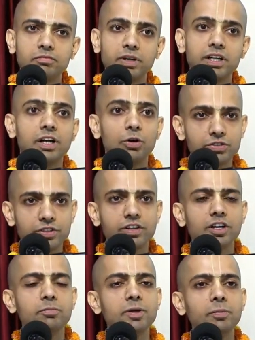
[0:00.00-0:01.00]
But now
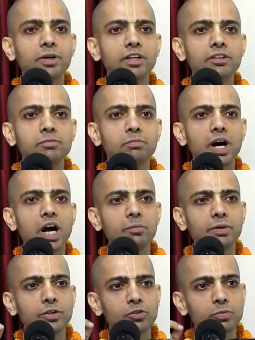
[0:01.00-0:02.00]
general people is Ma
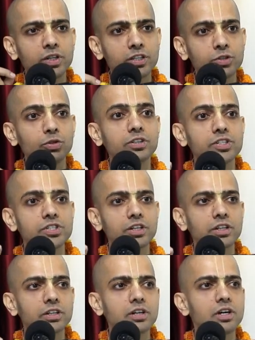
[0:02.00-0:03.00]
Manusmar
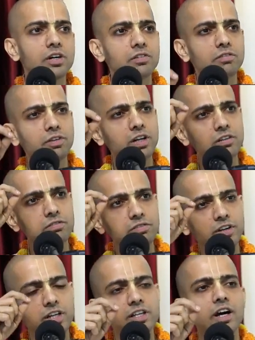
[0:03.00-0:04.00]
Yuddhyacha. Work
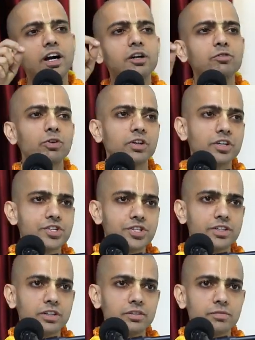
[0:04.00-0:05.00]
very hard for
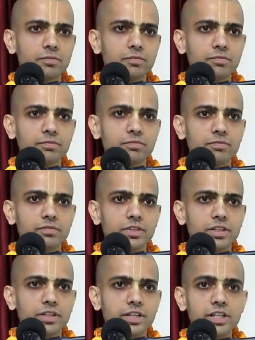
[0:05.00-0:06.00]
Krishna.
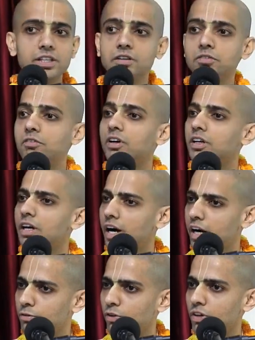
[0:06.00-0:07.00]
Either we work
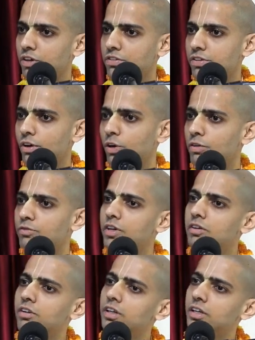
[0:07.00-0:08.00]
hard for Krishna, or if
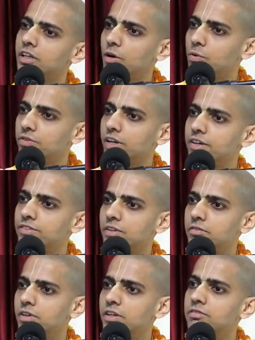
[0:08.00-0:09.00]
you are working outside
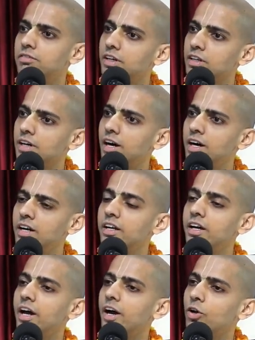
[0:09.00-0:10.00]
somewhere, work hard
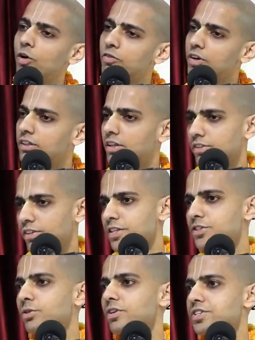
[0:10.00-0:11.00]
and offer the
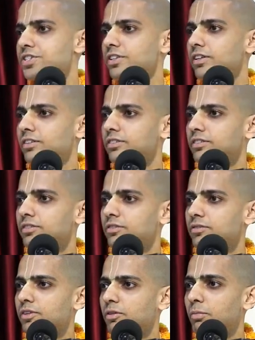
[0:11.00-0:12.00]
results to Krishna.
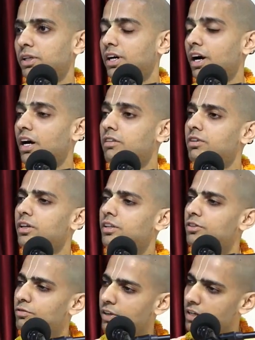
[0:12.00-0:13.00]
But hard work
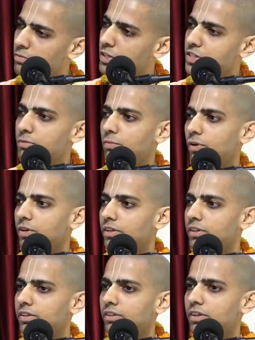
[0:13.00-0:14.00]
is very much important.